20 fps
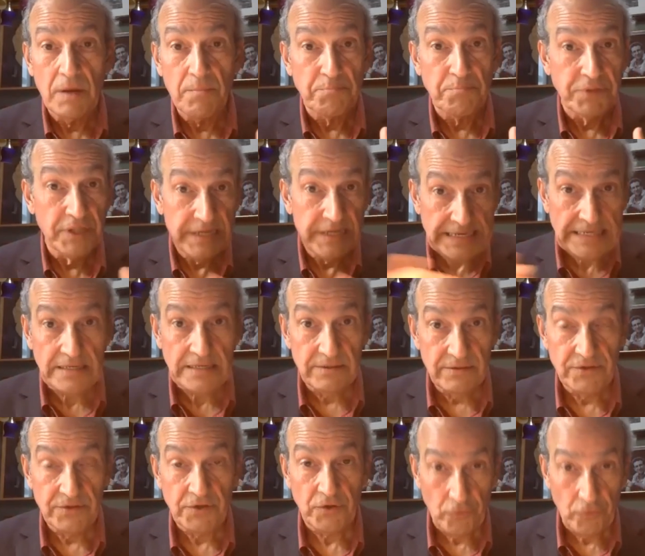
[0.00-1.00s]
bloody
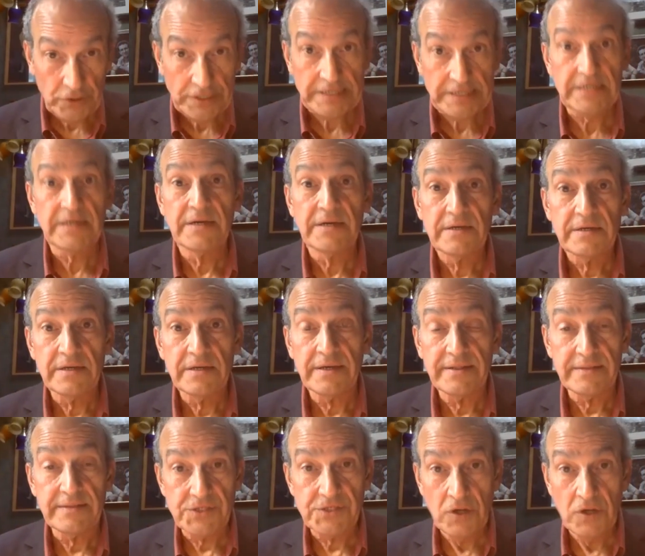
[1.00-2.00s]
degree at
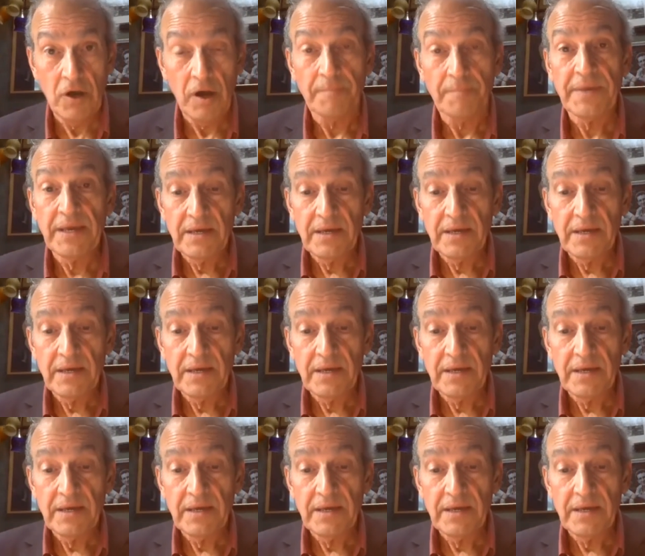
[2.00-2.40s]
the Somme.